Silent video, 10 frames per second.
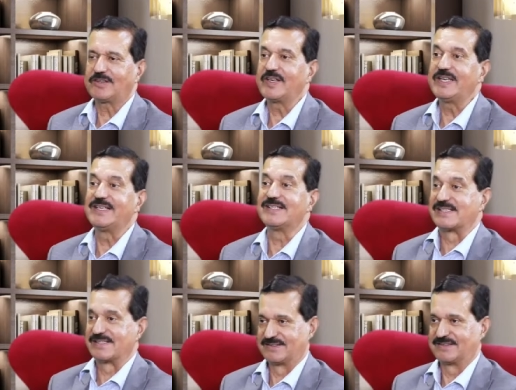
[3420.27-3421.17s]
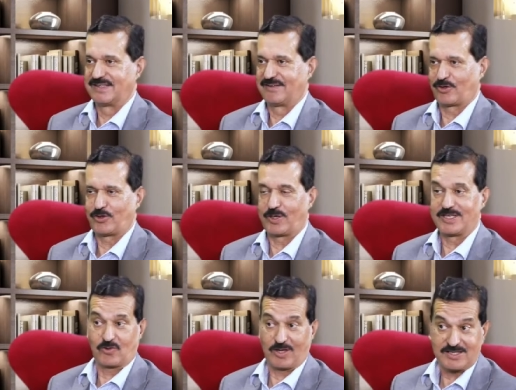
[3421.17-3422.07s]
3 E's for the
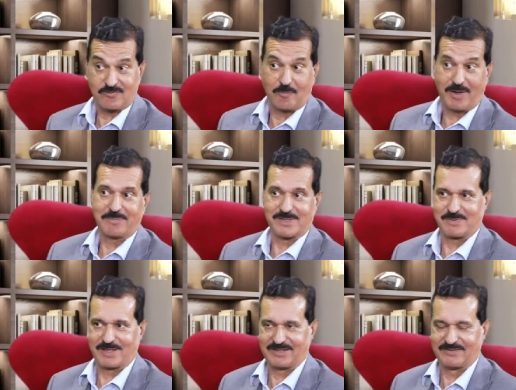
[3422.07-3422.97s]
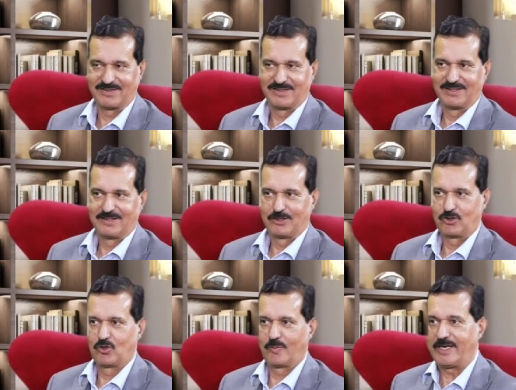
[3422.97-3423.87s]
audience, at least from my perspective.
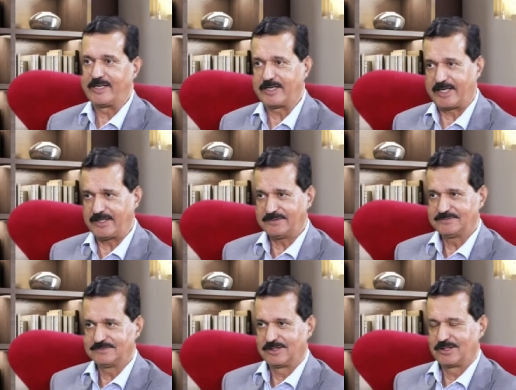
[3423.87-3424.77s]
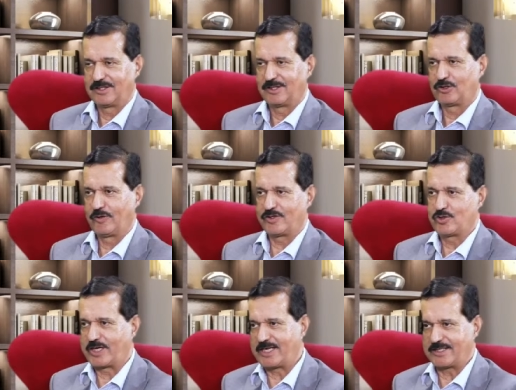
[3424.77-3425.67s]
You have entertained, you have
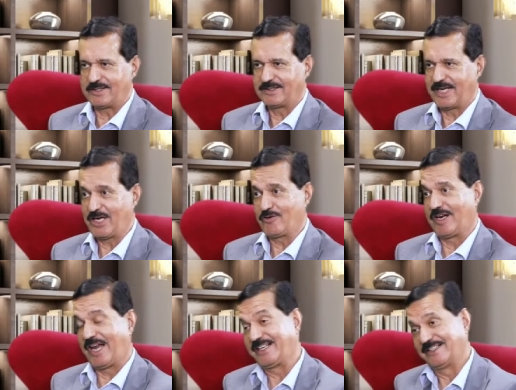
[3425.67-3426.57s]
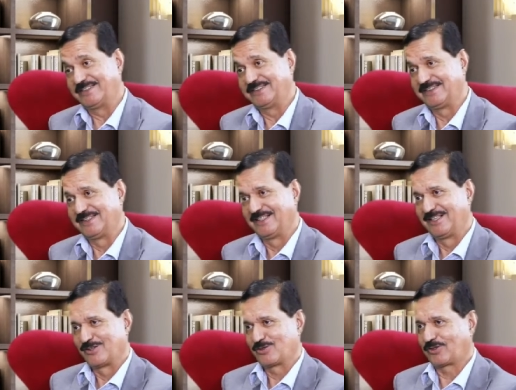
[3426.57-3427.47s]
educated, and you have enlightened.
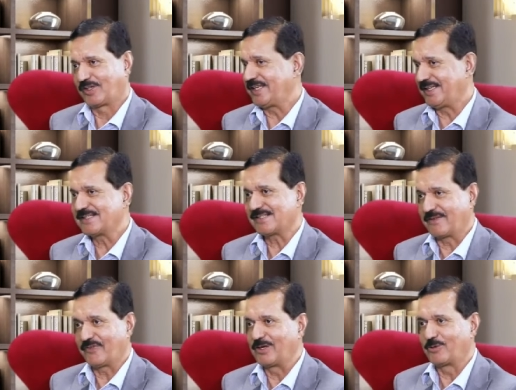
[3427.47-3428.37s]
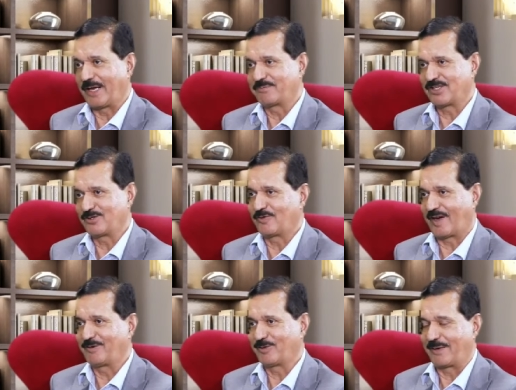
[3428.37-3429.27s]
So 3 E's, difficult to capture. You
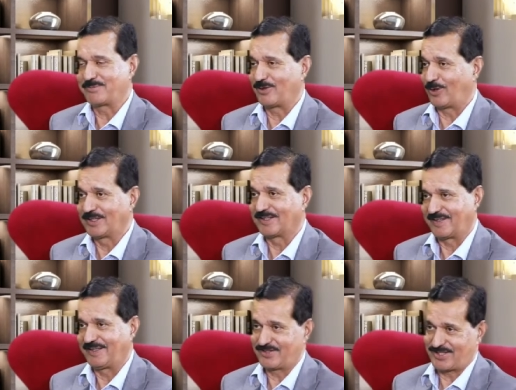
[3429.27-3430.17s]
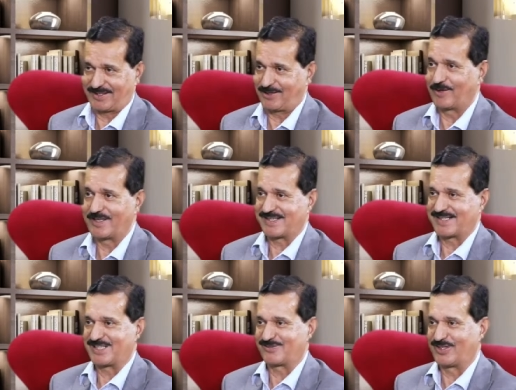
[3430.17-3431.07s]
try to capture all the 3, which I think you've done
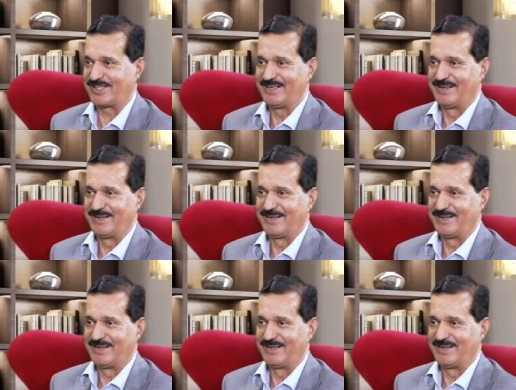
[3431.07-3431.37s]
successfully.